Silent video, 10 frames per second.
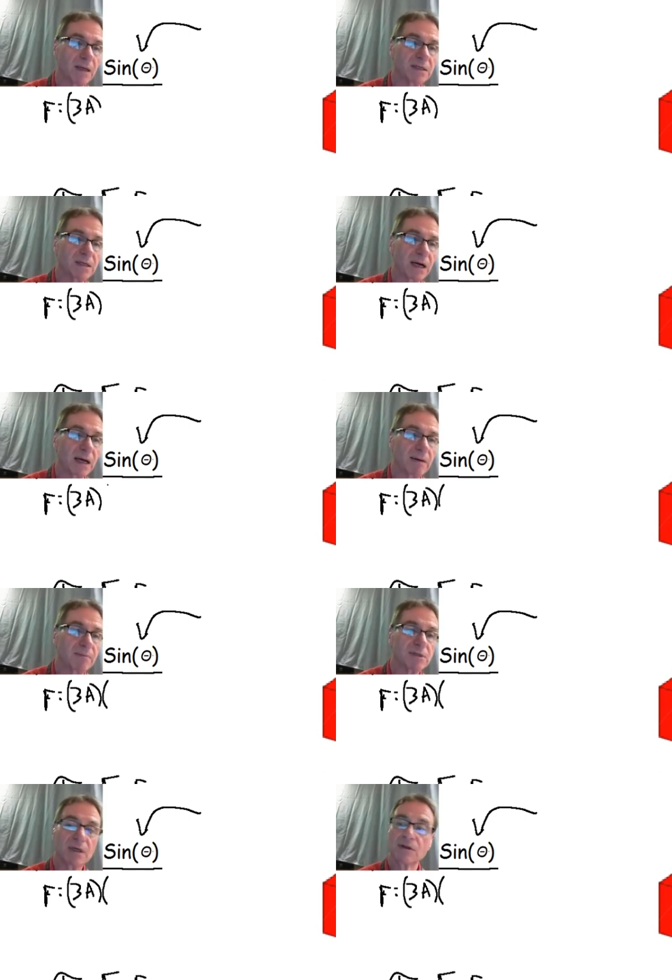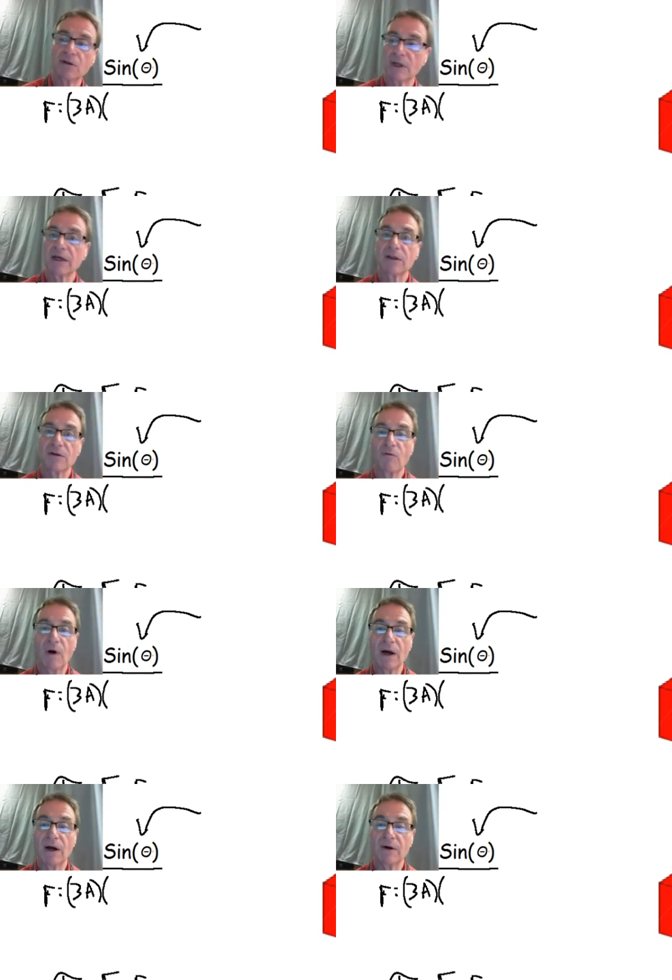times the length of
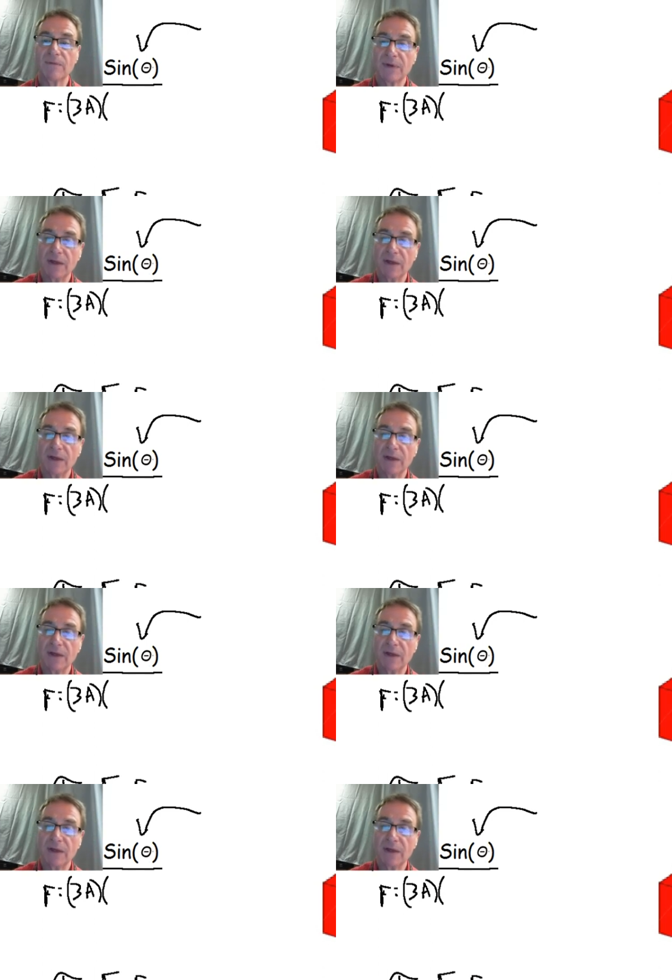wire,